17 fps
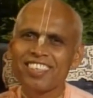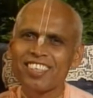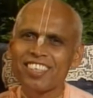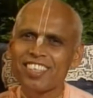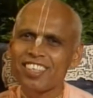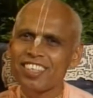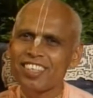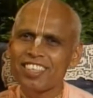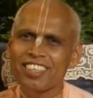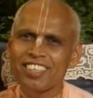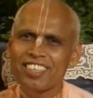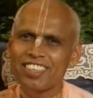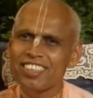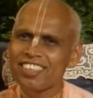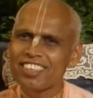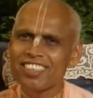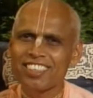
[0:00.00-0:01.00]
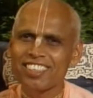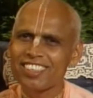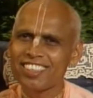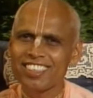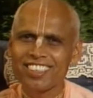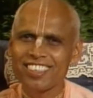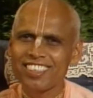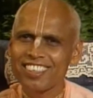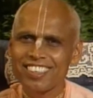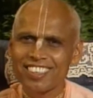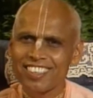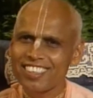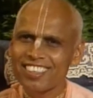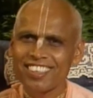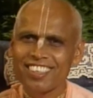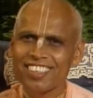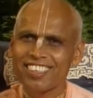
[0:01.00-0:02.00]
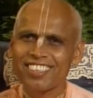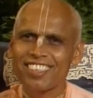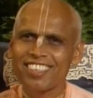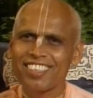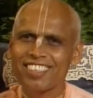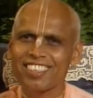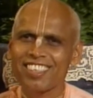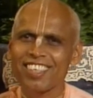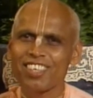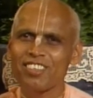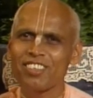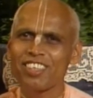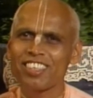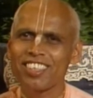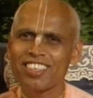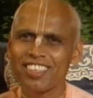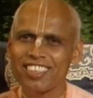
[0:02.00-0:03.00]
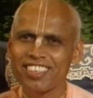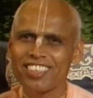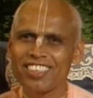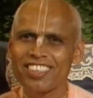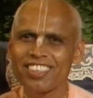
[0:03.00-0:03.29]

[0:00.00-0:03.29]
And this is how I got